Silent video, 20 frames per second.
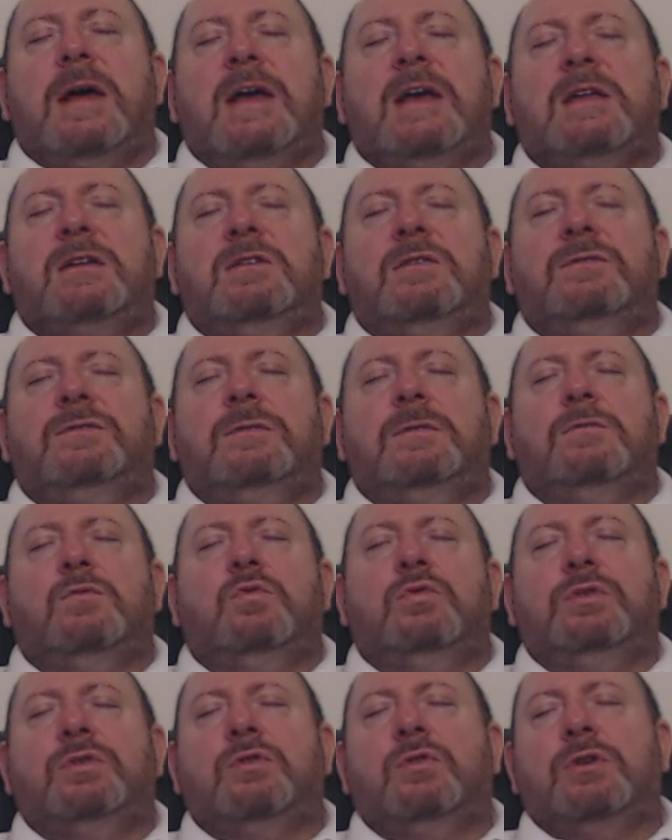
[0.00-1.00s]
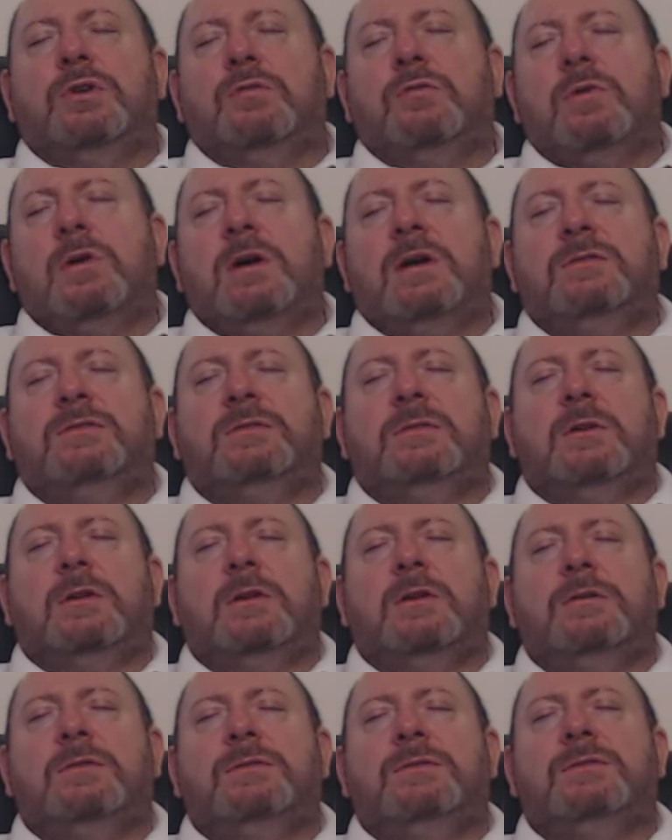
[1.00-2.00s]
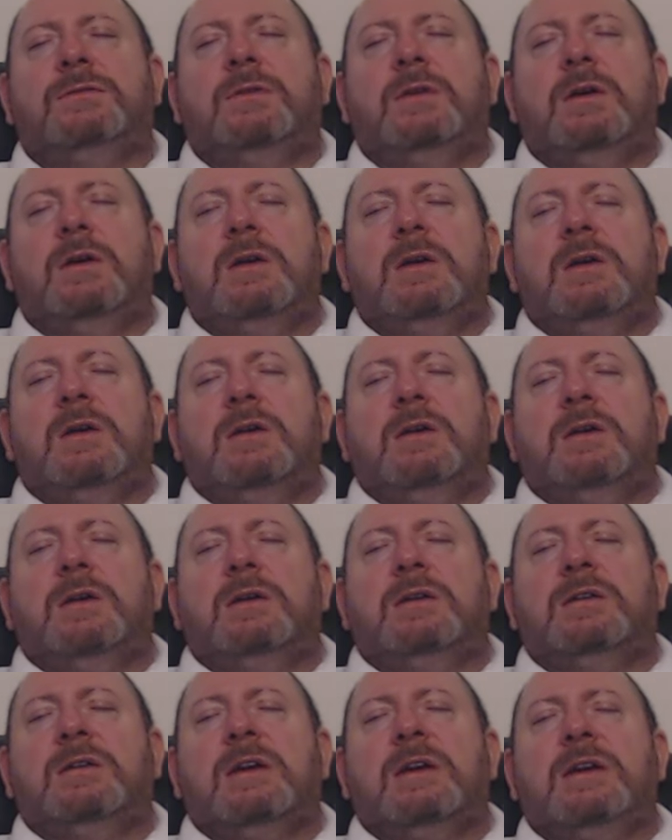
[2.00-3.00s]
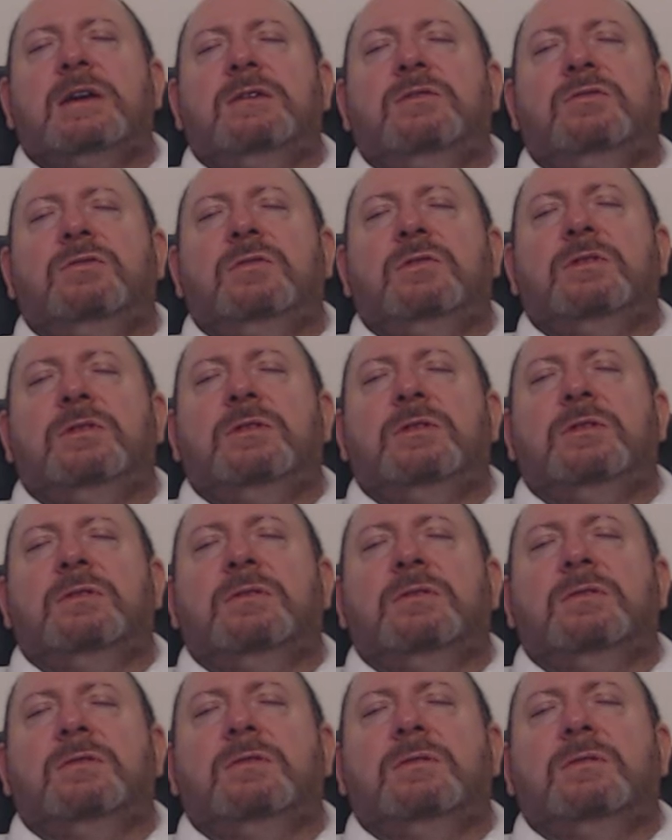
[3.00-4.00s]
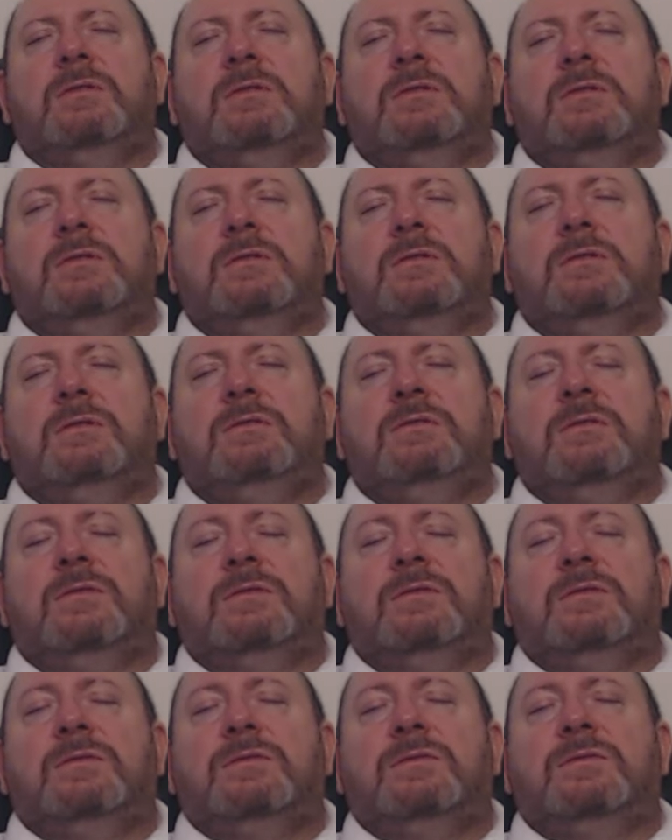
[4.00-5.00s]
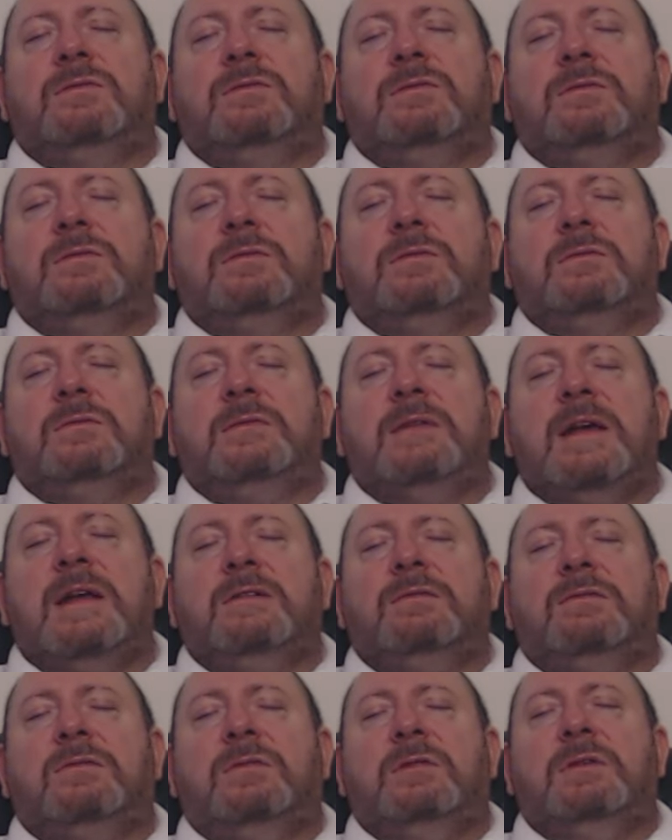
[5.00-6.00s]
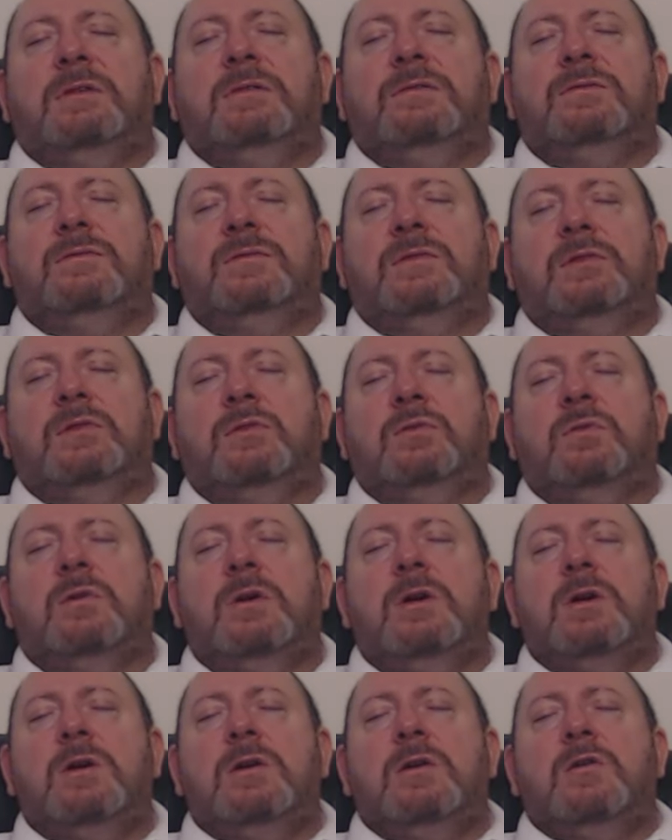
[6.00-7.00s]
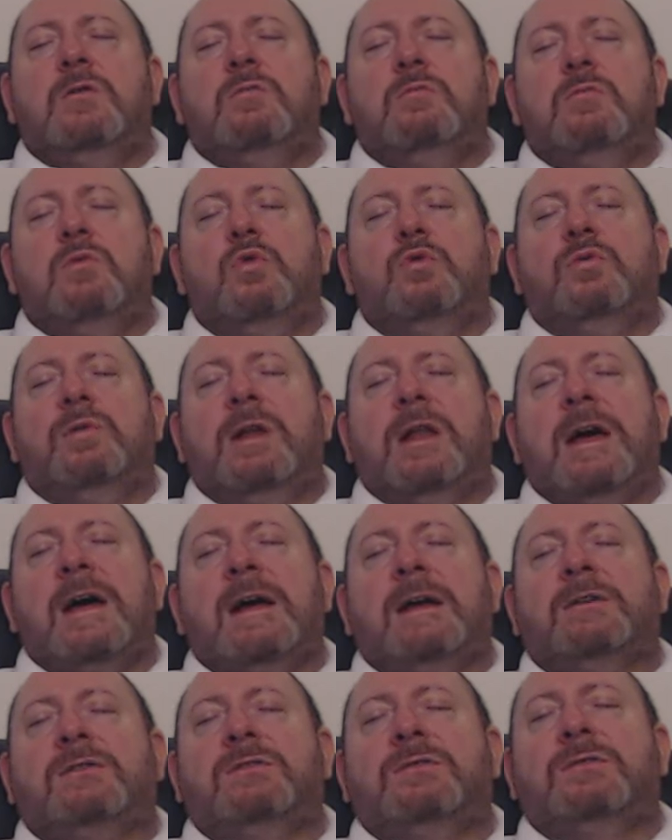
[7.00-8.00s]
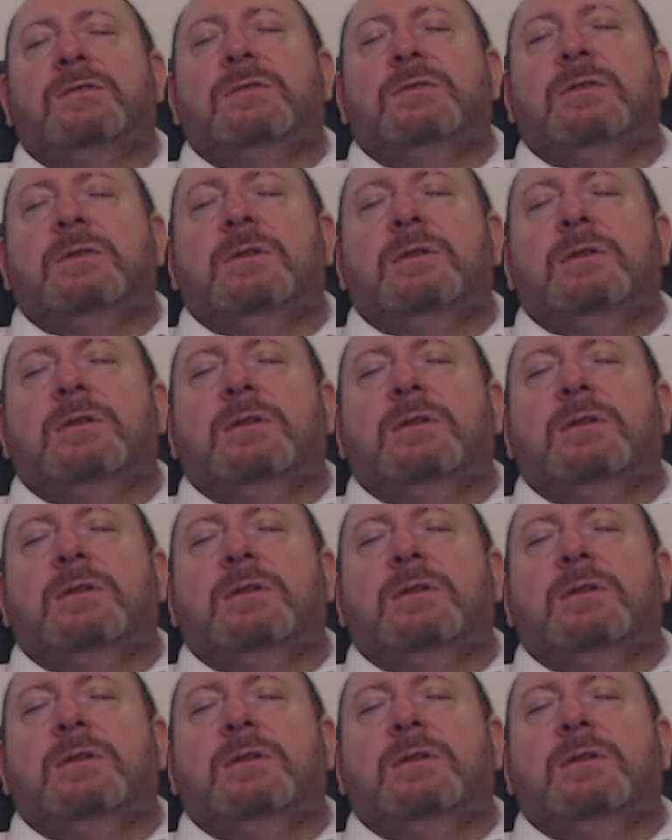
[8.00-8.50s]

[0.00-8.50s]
And if you've already got your eyes closed, again, you're going to just naturally feel more relaxed